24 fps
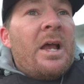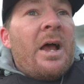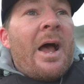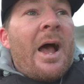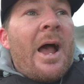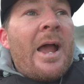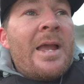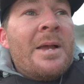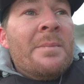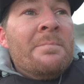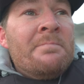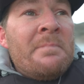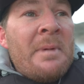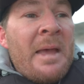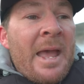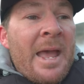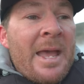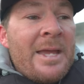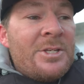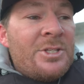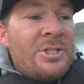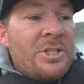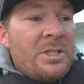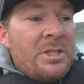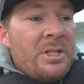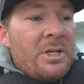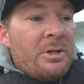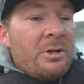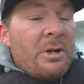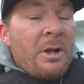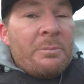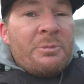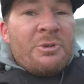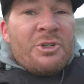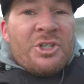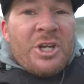I imagine they're
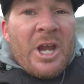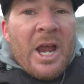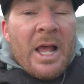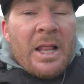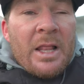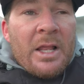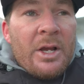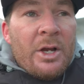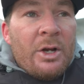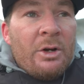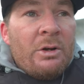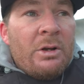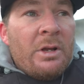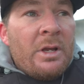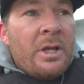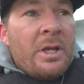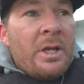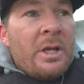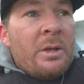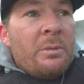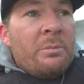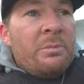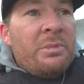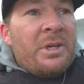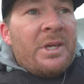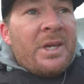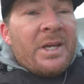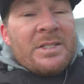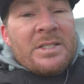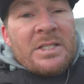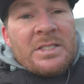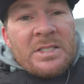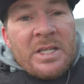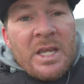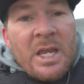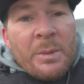up shallow because
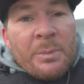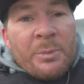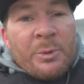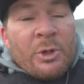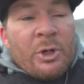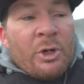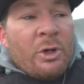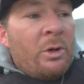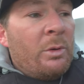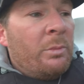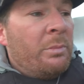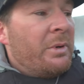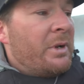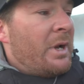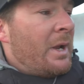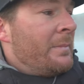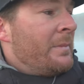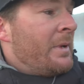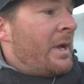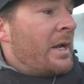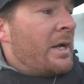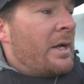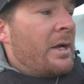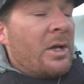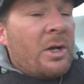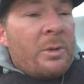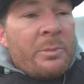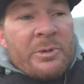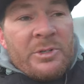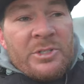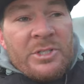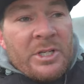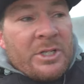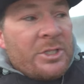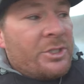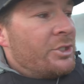it's April, but I'm not
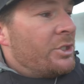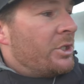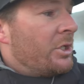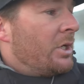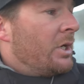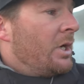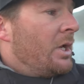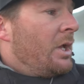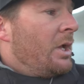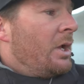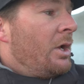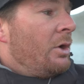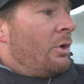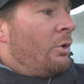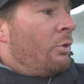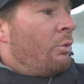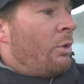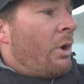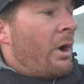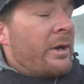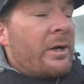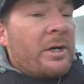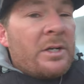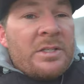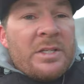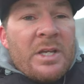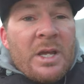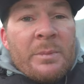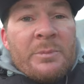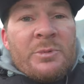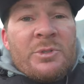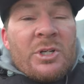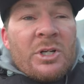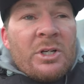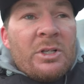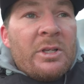100% sure. Water
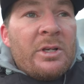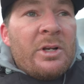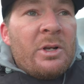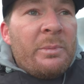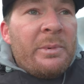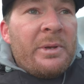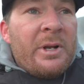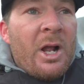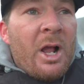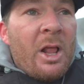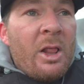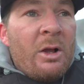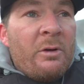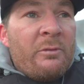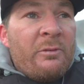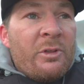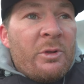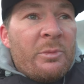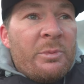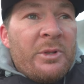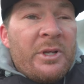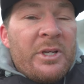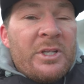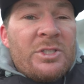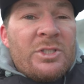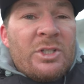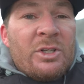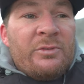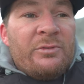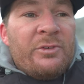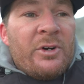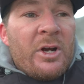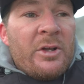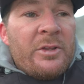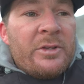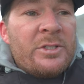temps are a little bit all over the place so
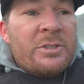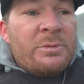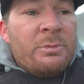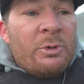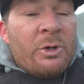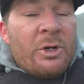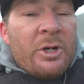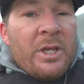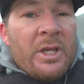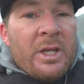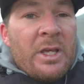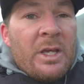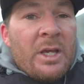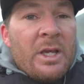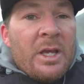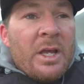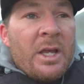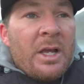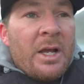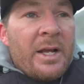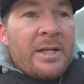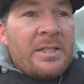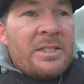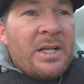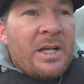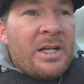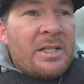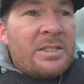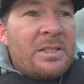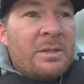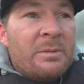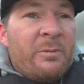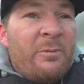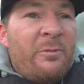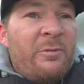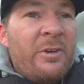far this morning. I saw
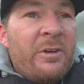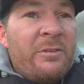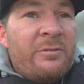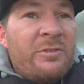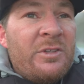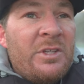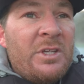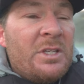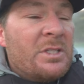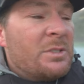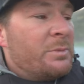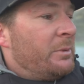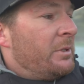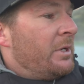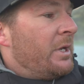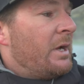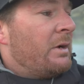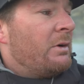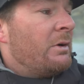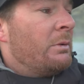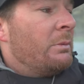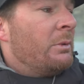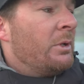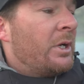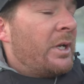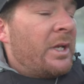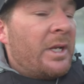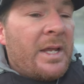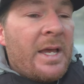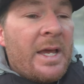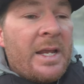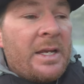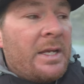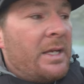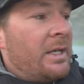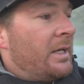some 50s, but now I'm looking
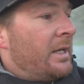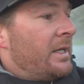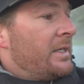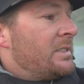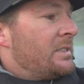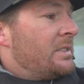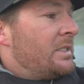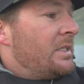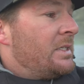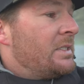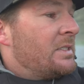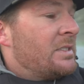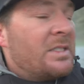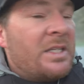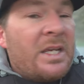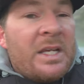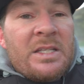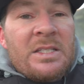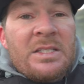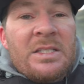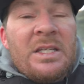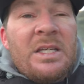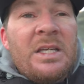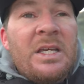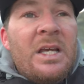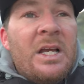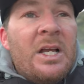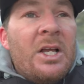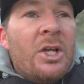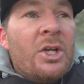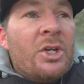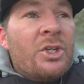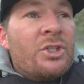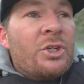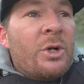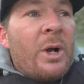at it and I see 60.
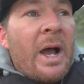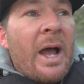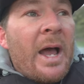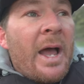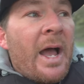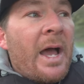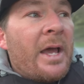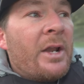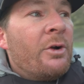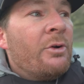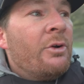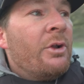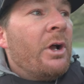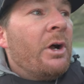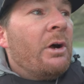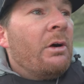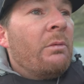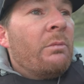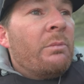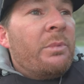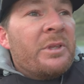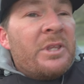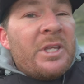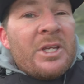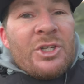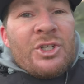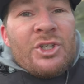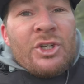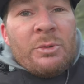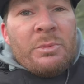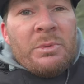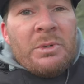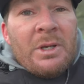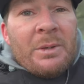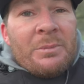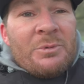So I don't know, but they
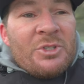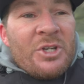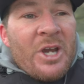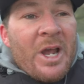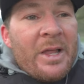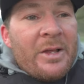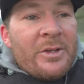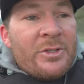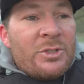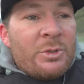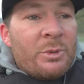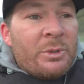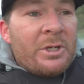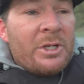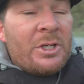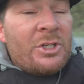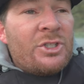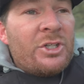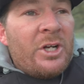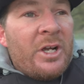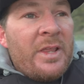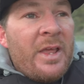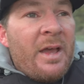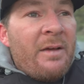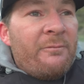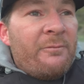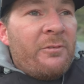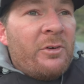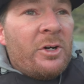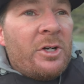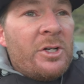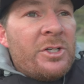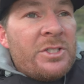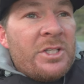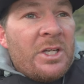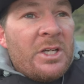should be up shallow. So we're gonna try that
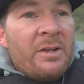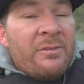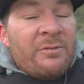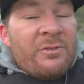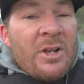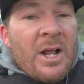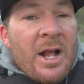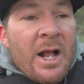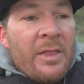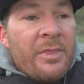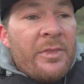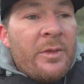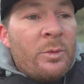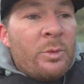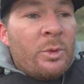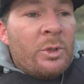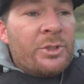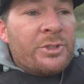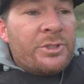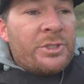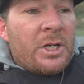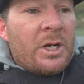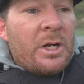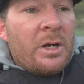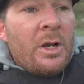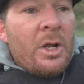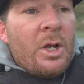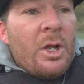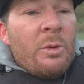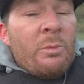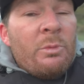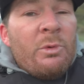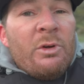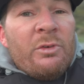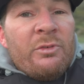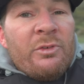first. And if not, then we'll start
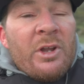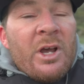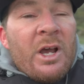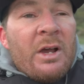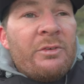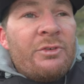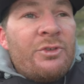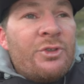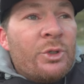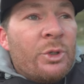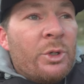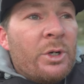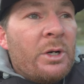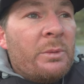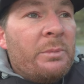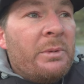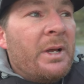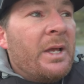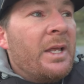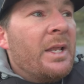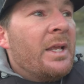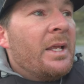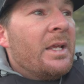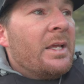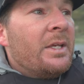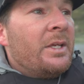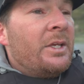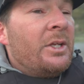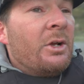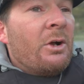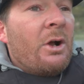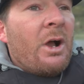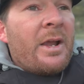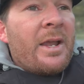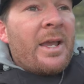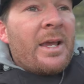moving offshore. But you
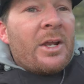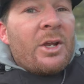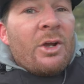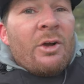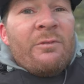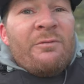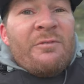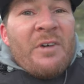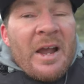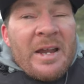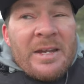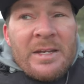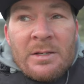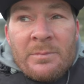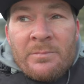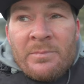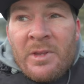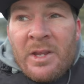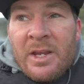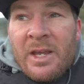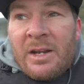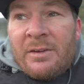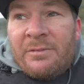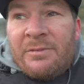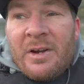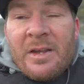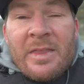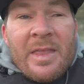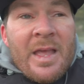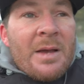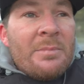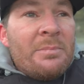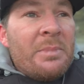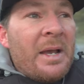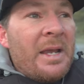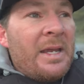know, I gotta go find them. I gotta find
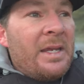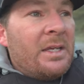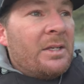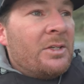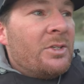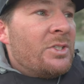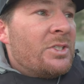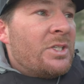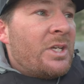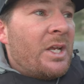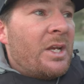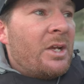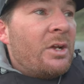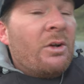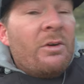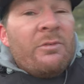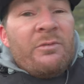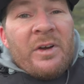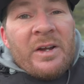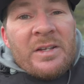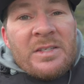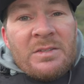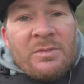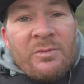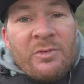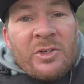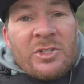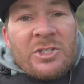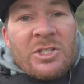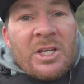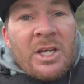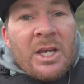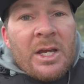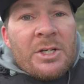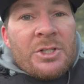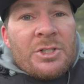that bite and just gotta go find some fish
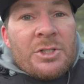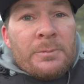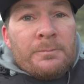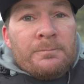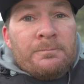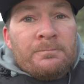to catch.